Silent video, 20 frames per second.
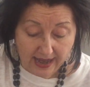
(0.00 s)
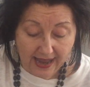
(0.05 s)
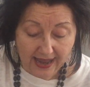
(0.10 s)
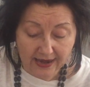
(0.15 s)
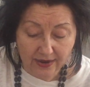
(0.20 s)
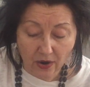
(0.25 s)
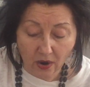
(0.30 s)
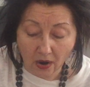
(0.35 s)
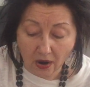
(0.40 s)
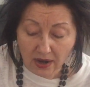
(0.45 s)

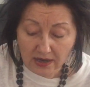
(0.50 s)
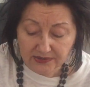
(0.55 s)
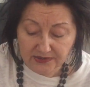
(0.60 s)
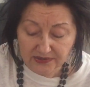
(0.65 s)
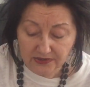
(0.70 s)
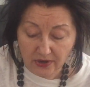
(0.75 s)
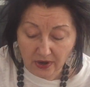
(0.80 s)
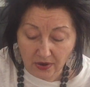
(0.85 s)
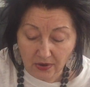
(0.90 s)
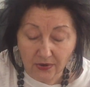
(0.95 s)
and
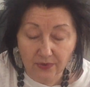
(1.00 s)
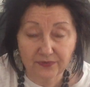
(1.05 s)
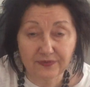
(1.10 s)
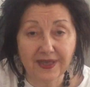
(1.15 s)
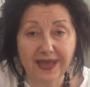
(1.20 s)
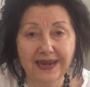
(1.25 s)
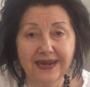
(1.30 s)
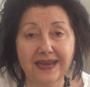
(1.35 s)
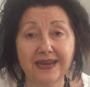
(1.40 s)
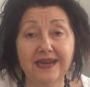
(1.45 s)
also
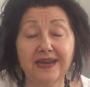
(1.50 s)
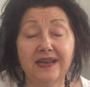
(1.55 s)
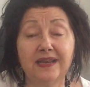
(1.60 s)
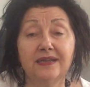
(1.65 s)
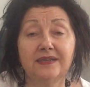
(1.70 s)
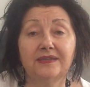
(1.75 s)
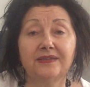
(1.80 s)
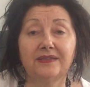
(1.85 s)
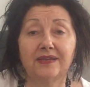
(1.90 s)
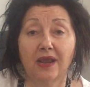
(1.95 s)
that it
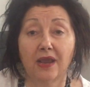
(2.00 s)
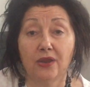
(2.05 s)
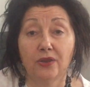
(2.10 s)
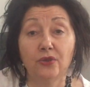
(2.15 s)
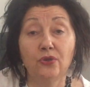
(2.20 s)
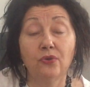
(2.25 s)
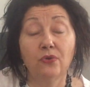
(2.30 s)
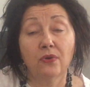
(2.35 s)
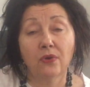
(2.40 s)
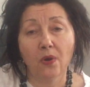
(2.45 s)
is
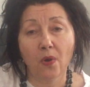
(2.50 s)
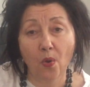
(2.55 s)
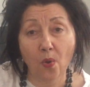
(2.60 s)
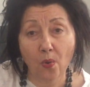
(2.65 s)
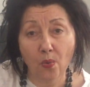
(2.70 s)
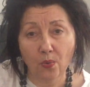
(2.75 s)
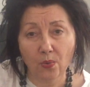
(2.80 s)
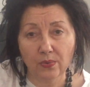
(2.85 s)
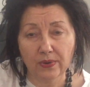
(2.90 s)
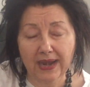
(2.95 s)
your
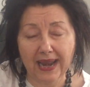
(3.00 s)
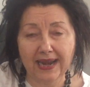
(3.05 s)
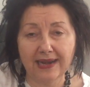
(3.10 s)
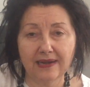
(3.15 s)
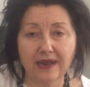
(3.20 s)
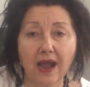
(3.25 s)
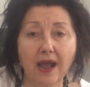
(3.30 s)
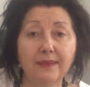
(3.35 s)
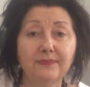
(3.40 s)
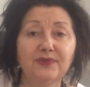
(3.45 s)
own
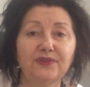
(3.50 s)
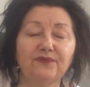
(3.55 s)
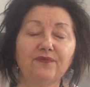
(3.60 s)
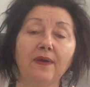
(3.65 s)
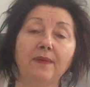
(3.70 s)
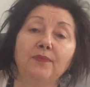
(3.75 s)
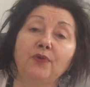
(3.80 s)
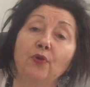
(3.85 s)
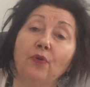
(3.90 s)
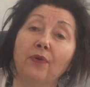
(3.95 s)
and comes
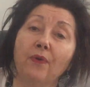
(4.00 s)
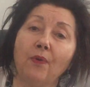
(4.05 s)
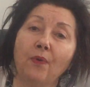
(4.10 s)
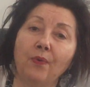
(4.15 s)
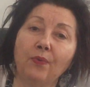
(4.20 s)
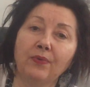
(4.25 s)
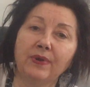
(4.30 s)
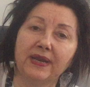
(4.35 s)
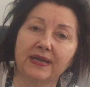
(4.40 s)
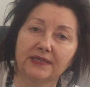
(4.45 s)
from your
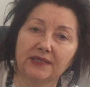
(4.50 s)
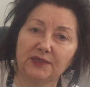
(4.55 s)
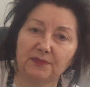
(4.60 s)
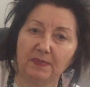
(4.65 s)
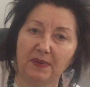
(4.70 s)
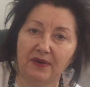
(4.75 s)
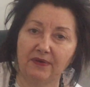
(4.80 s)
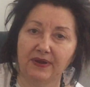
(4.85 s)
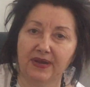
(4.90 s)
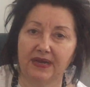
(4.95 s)
own
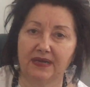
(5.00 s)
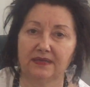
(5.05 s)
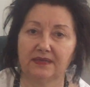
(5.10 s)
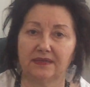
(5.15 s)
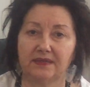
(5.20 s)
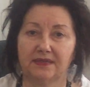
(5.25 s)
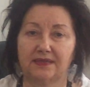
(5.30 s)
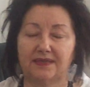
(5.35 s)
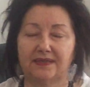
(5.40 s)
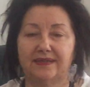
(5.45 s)

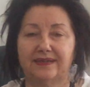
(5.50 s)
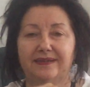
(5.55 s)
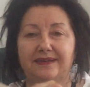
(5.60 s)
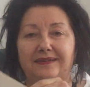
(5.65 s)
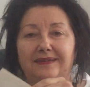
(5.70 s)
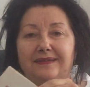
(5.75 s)
experience.